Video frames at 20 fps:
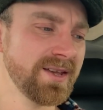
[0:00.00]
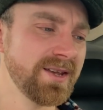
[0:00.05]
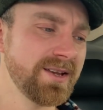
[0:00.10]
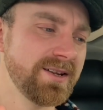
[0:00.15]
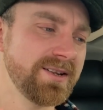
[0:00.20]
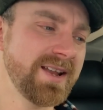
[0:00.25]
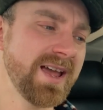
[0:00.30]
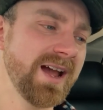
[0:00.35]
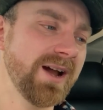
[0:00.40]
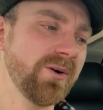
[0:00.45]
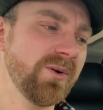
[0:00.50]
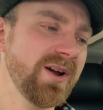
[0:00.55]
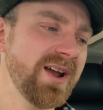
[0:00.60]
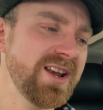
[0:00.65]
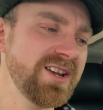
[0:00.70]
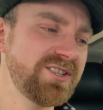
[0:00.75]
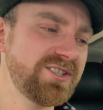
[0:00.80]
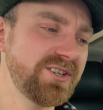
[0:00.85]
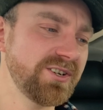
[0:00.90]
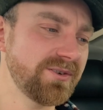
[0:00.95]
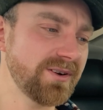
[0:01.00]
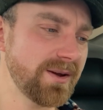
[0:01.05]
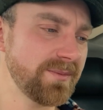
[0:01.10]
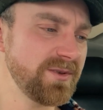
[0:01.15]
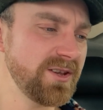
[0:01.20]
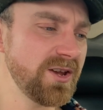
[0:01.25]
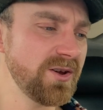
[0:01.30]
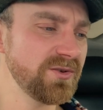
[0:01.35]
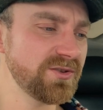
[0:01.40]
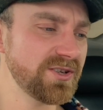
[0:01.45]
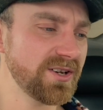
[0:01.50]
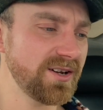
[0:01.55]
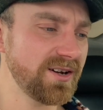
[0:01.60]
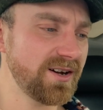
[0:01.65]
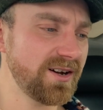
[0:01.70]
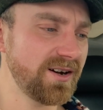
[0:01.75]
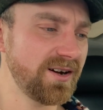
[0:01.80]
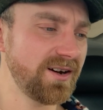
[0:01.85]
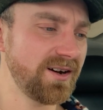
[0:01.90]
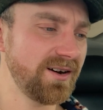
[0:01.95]
Now, Instagram user
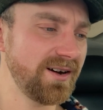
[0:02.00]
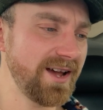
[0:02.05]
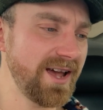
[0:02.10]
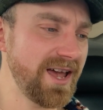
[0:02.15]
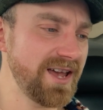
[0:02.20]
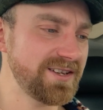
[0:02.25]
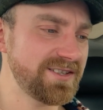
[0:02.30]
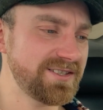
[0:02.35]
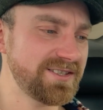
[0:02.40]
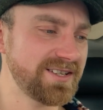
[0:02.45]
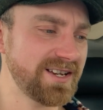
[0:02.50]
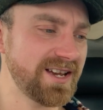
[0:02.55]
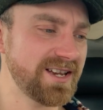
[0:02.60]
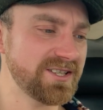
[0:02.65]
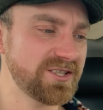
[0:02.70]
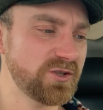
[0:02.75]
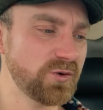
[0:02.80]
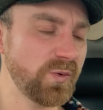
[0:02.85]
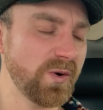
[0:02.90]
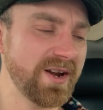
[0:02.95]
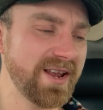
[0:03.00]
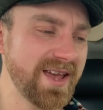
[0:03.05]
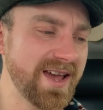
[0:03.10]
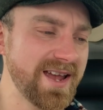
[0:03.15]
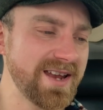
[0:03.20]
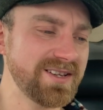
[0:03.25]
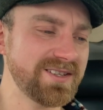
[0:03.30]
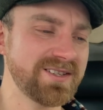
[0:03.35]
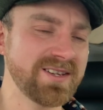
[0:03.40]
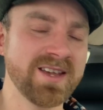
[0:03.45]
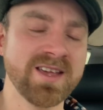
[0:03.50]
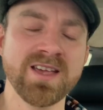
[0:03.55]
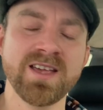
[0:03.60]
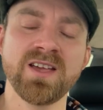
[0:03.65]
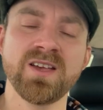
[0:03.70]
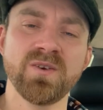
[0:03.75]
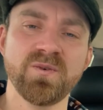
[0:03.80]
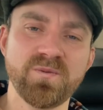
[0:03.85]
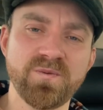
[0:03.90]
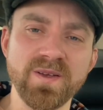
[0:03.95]
RSTaz28
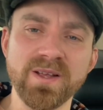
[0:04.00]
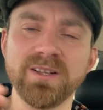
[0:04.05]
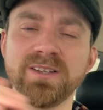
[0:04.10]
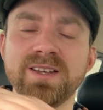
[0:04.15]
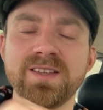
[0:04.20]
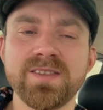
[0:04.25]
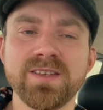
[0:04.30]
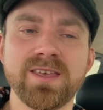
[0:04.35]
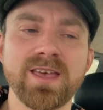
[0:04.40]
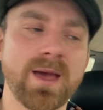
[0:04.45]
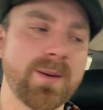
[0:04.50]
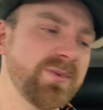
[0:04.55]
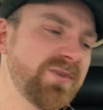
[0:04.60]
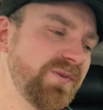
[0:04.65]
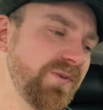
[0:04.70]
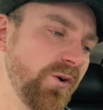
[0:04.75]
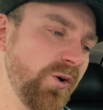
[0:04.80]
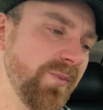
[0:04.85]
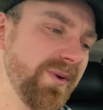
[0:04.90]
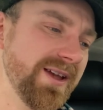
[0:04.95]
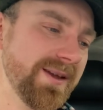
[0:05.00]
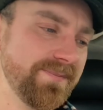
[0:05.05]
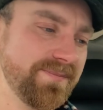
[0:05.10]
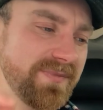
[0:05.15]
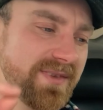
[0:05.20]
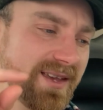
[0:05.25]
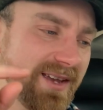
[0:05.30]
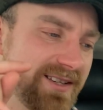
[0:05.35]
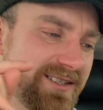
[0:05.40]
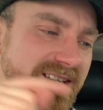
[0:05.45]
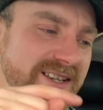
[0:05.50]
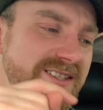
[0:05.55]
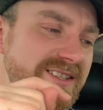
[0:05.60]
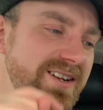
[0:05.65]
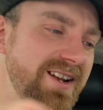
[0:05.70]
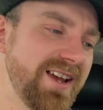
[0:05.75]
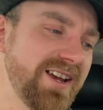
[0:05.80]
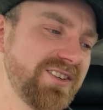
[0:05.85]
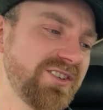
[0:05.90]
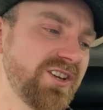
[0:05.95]
filled in the gaps for me. It is
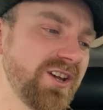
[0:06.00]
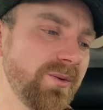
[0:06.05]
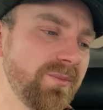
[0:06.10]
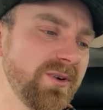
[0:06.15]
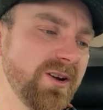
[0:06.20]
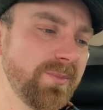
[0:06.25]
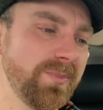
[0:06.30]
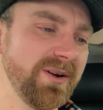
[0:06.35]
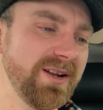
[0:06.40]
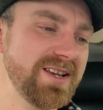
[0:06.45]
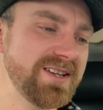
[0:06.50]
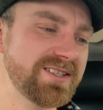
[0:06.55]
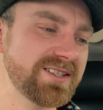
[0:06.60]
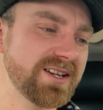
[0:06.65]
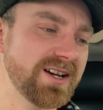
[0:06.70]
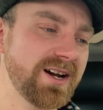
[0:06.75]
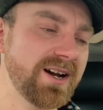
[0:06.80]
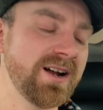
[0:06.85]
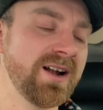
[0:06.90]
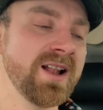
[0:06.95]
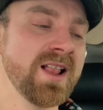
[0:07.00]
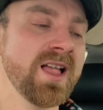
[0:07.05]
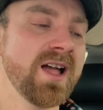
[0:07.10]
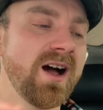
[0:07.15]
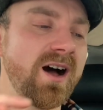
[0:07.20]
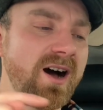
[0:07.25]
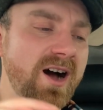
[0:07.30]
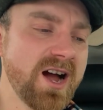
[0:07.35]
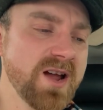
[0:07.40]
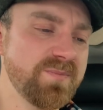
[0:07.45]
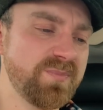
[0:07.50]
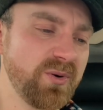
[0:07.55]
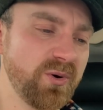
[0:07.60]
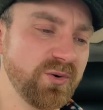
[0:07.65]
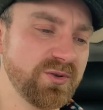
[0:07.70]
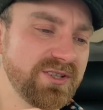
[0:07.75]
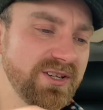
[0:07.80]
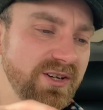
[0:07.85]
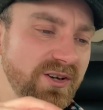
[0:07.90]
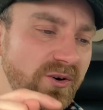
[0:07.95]
an ex-Cumbria police car. I
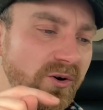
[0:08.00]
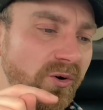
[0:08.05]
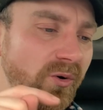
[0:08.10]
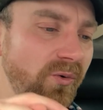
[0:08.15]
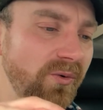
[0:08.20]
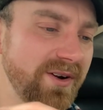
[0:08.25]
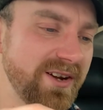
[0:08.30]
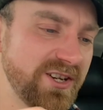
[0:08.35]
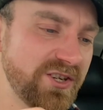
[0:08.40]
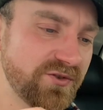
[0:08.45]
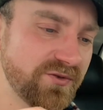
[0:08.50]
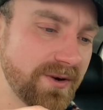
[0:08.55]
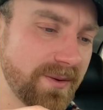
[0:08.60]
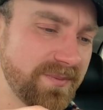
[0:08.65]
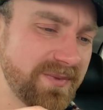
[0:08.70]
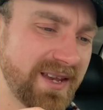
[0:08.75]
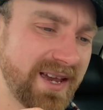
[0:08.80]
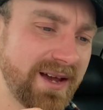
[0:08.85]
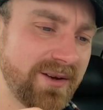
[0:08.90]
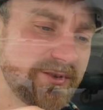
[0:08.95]
bought it already stripped down